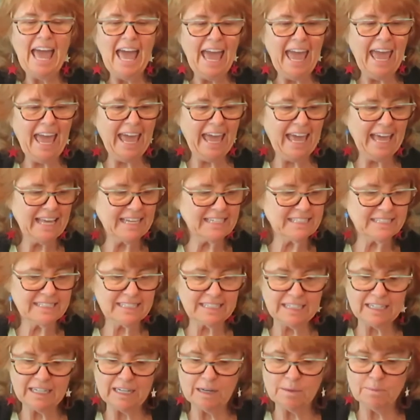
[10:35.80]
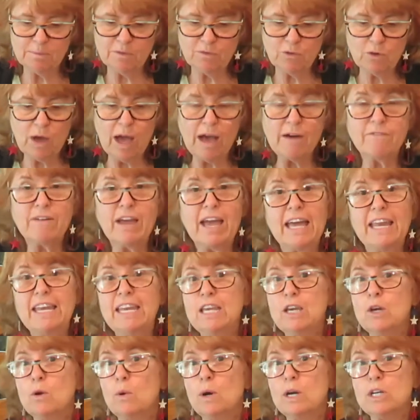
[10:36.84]
And if you have
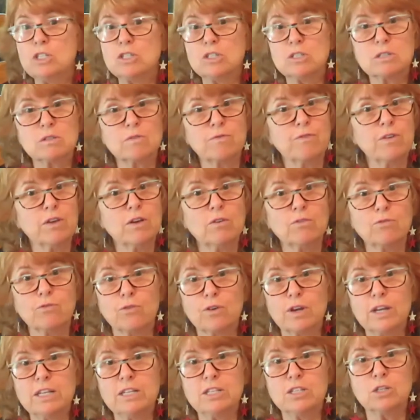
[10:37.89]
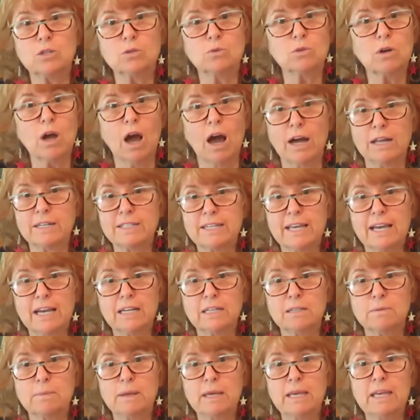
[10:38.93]
any questions, feel free to
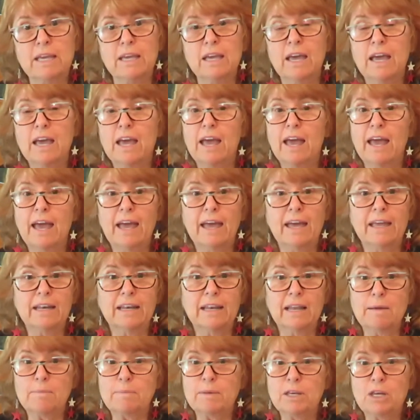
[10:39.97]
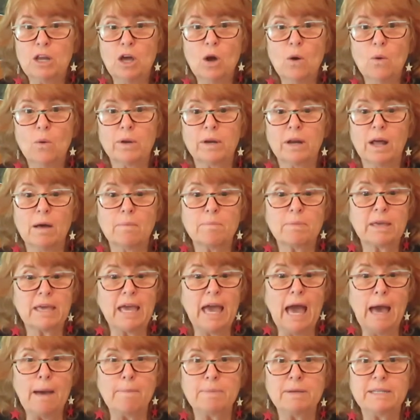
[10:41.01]
contact me and let me know, and I'll be
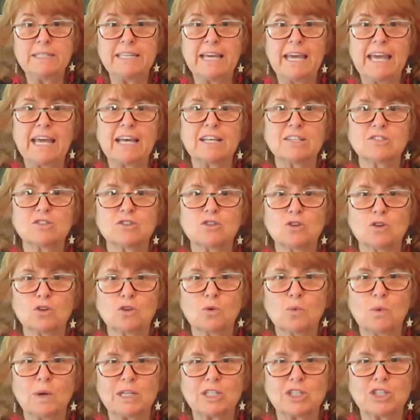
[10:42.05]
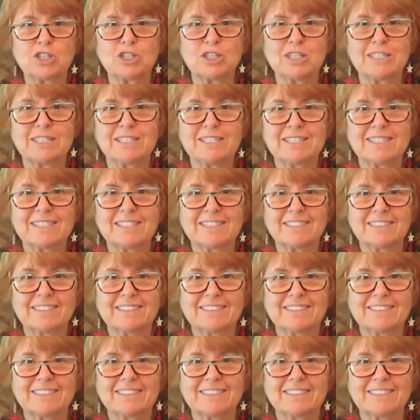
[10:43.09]
happy to answer your questions.